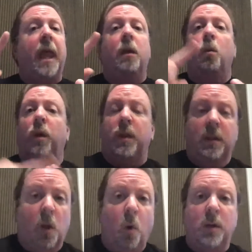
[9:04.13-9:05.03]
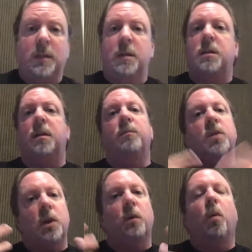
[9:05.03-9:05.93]
within the court system.
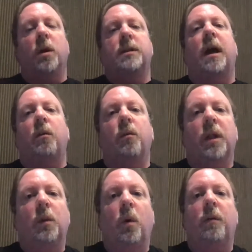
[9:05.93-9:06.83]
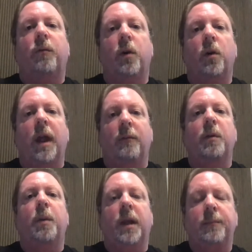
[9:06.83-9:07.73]
So it works out really well for
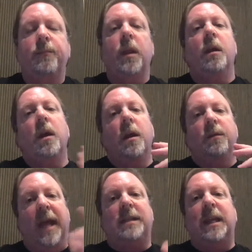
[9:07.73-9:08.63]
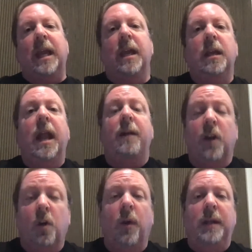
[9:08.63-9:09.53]
everybody. Thanks again, and have a
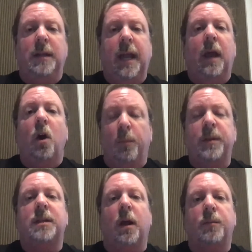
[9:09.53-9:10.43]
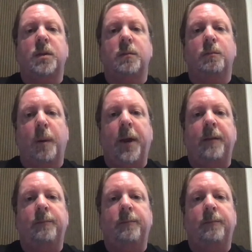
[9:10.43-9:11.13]
great day. I hope this helps. Bye-bye.